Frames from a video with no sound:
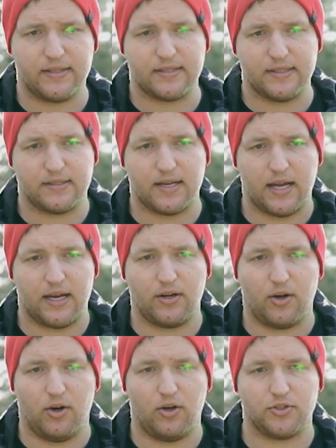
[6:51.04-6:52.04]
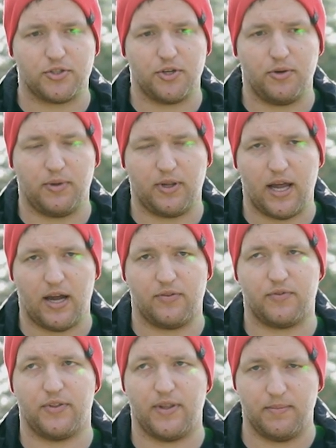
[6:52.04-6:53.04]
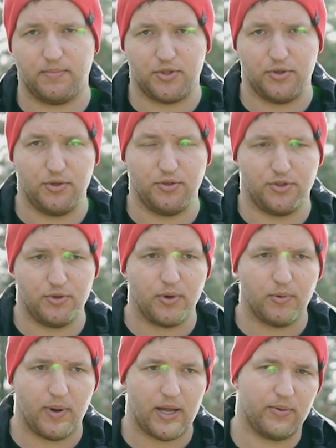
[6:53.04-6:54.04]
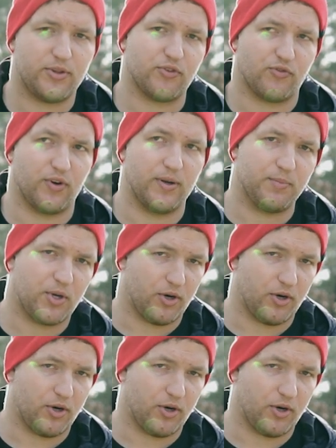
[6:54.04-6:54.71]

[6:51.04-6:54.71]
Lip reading: this design also allowed for them to do away with the rimmed